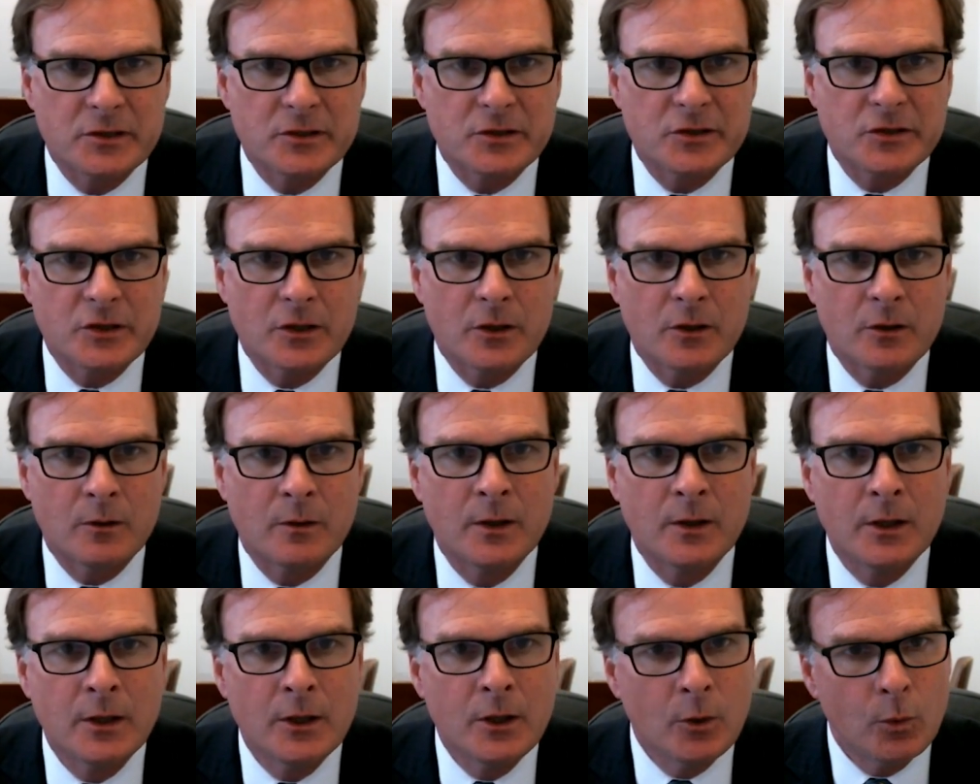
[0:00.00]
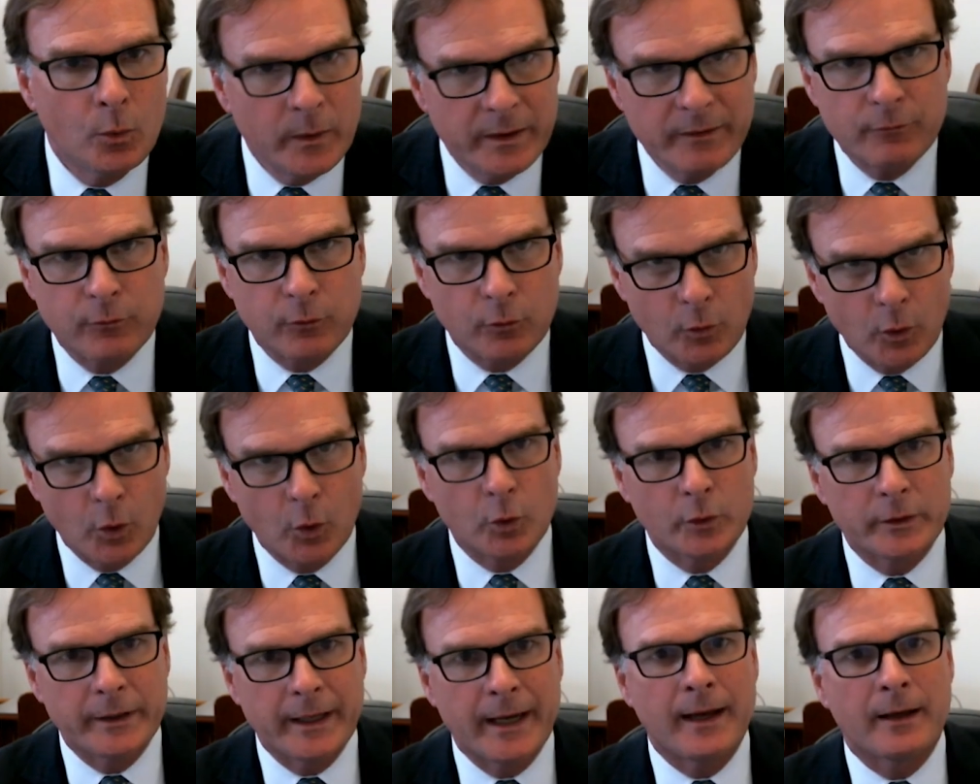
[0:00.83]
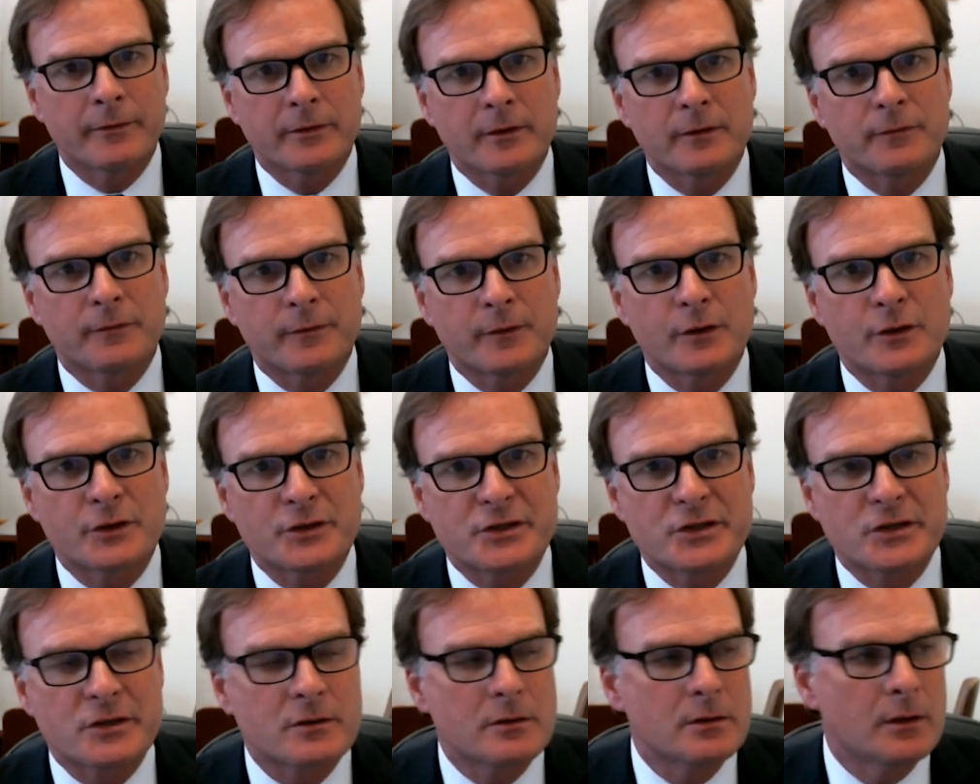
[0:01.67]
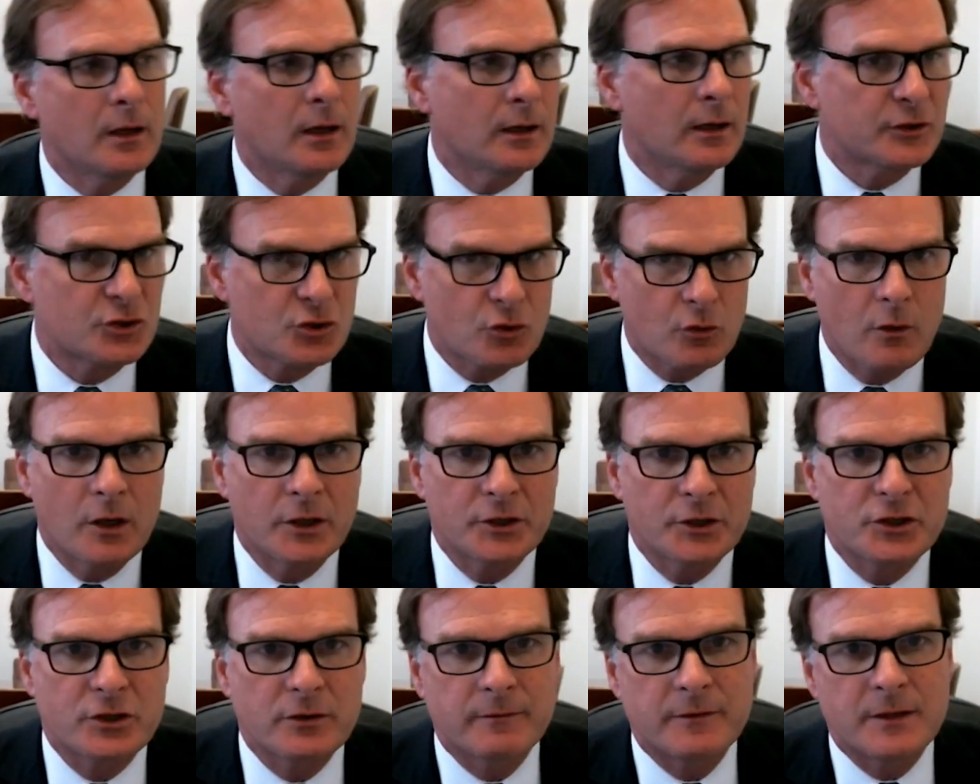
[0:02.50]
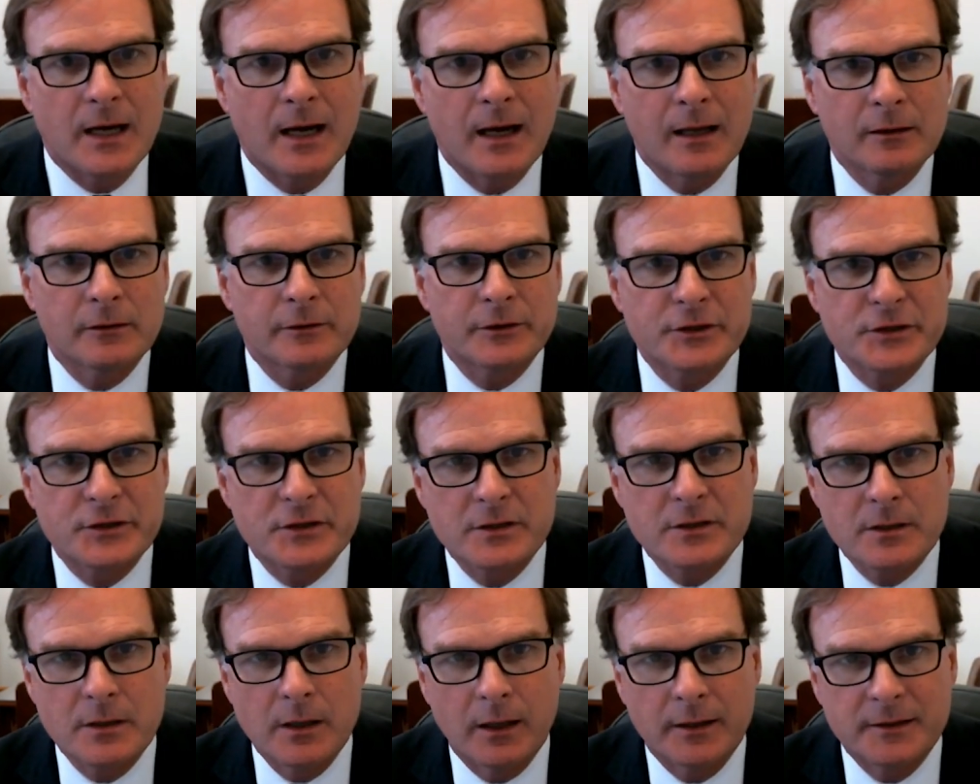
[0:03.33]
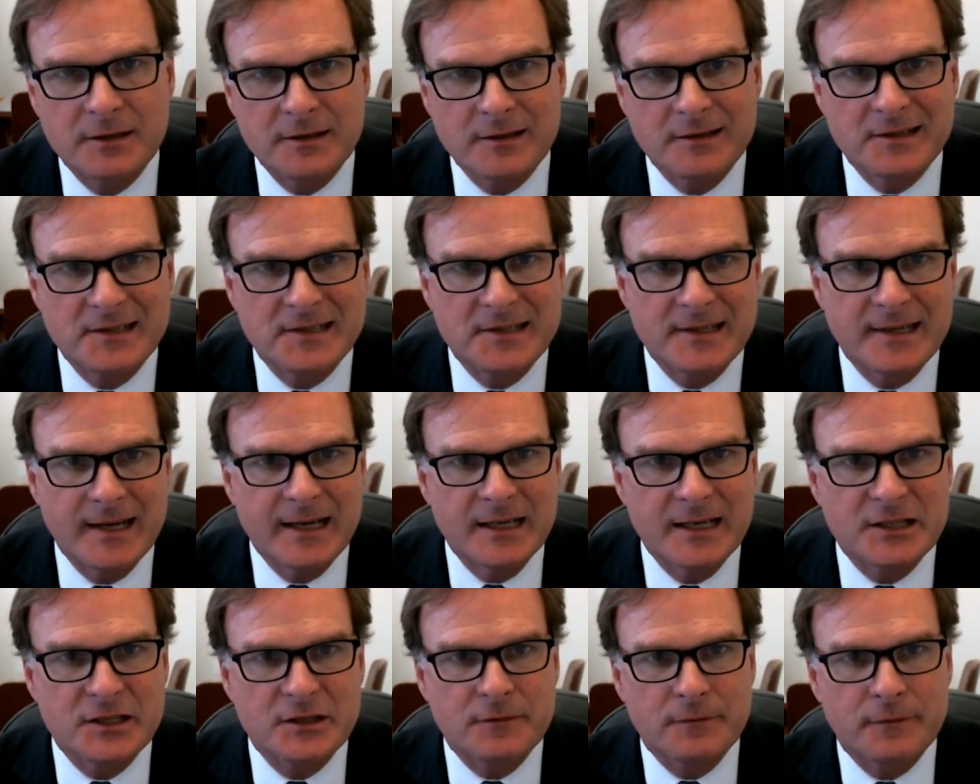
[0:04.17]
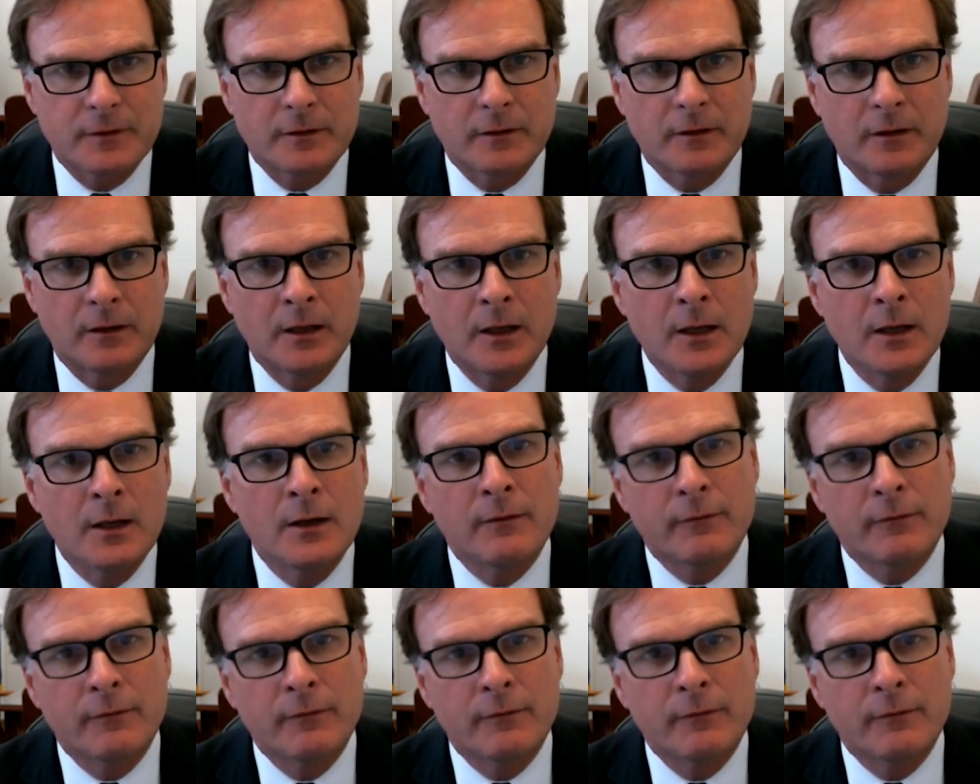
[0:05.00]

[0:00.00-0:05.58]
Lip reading: And so we've rolled out the first tranche of dollars to the states for the